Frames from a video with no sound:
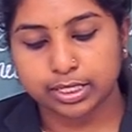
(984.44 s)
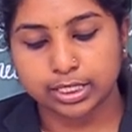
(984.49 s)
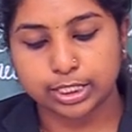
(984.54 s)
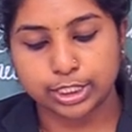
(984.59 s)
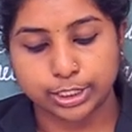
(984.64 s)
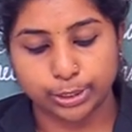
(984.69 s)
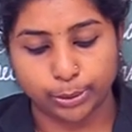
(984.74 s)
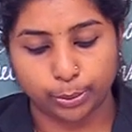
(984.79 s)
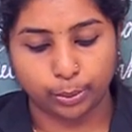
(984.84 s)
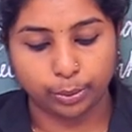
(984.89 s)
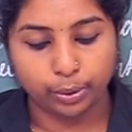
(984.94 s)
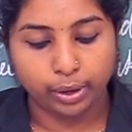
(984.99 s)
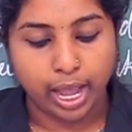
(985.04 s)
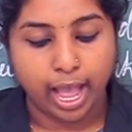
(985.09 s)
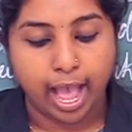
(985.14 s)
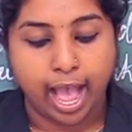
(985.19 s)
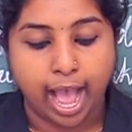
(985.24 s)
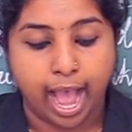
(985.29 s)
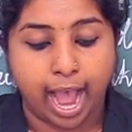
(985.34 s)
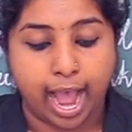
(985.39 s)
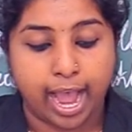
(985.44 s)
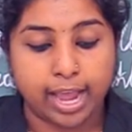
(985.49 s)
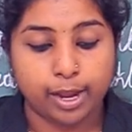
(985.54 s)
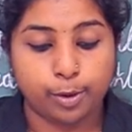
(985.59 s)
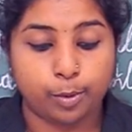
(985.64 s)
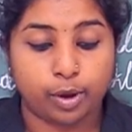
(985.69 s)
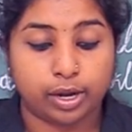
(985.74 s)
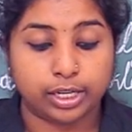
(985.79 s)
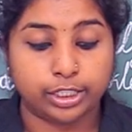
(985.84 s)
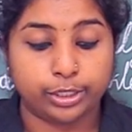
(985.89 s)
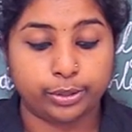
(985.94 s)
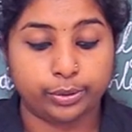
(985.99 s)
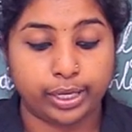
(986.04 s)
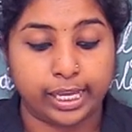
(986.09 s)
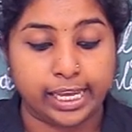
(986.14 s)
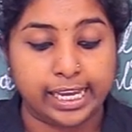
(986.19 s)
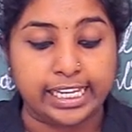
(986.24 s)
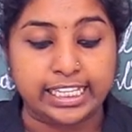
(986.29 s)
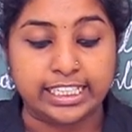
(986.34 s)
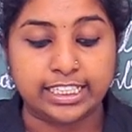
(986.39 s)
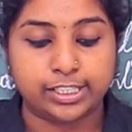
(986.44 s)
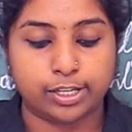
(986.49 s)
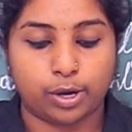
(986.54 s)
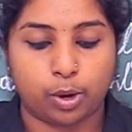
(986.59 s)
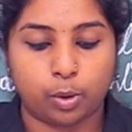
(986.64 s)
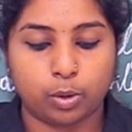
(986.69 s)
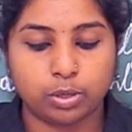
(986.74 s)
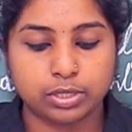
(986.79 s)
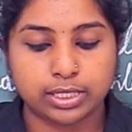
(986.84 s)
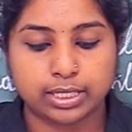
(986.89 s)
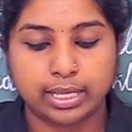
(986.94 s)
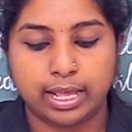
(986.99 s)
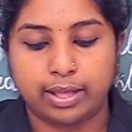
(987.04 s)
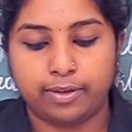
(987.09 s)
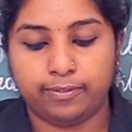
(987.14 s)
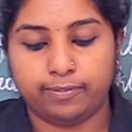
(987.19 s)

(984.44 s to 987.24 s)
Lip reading: so I warned you indoors